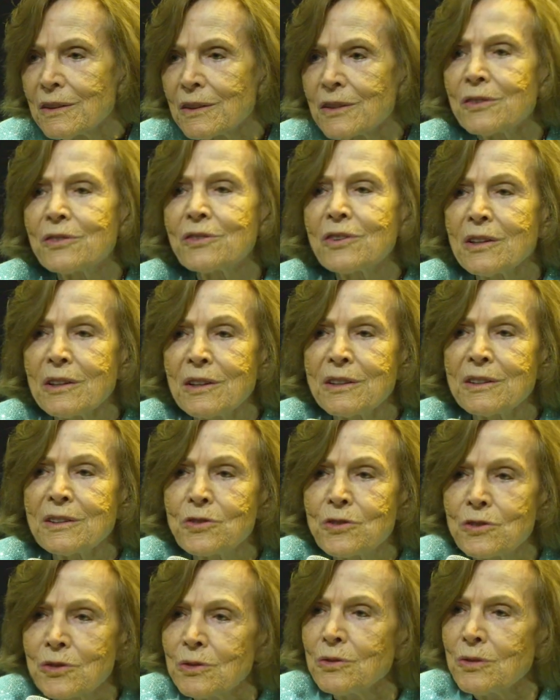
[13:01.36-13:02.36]
that are
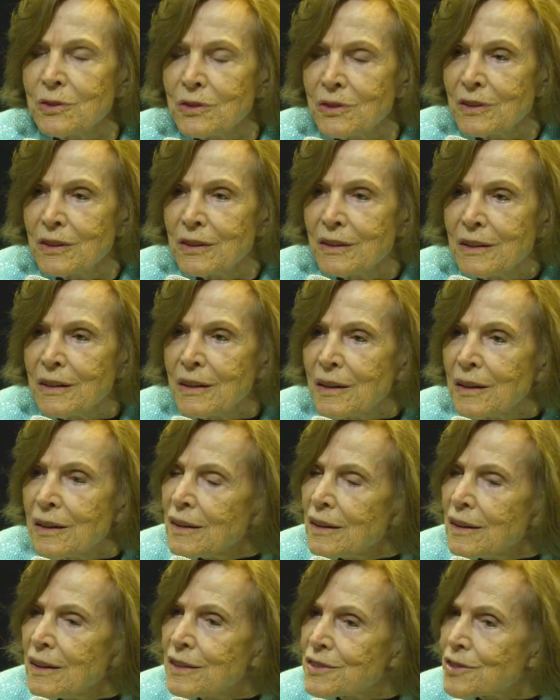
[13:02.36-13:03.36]
taking tuna.
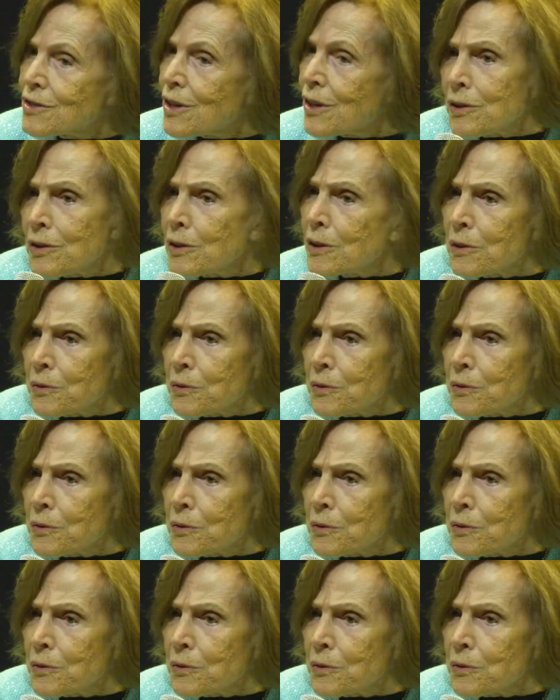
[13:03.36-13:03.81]
It's not